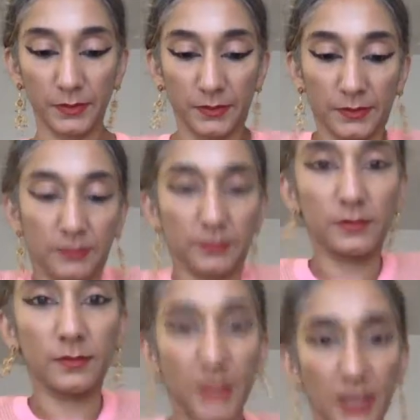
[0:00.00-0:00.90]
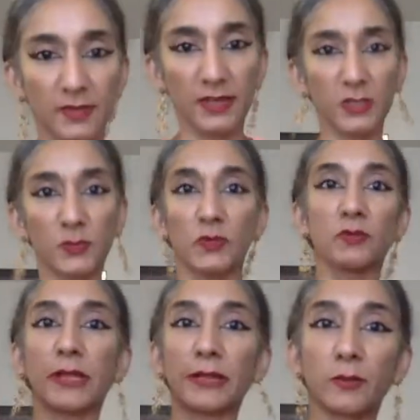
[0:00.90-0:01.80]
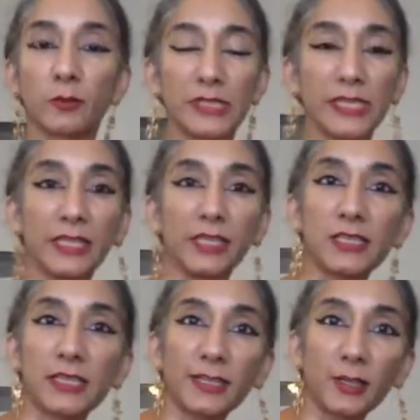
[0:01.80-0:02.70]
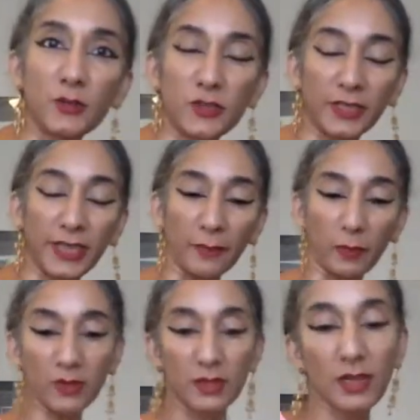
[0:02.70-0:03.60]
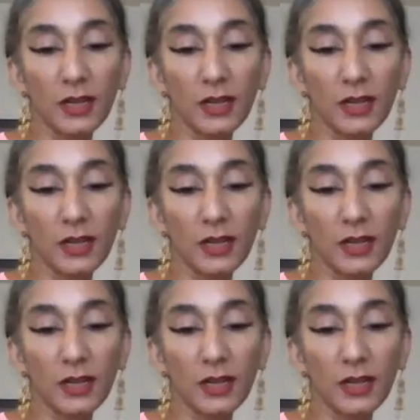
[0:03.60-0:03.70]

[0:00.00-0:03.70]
I just moved like ridiculously close to the camera.